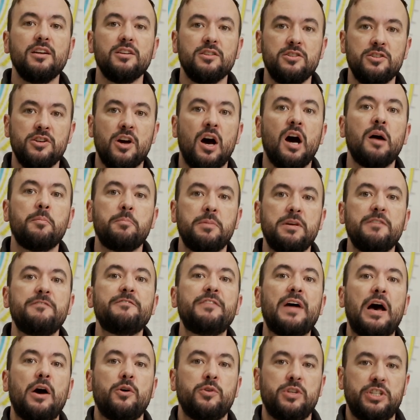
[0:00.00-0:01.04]
not be
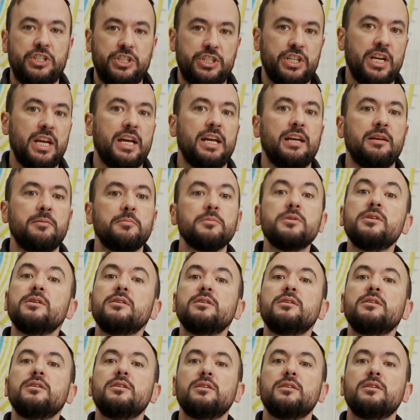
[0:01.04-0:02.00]
found ashamed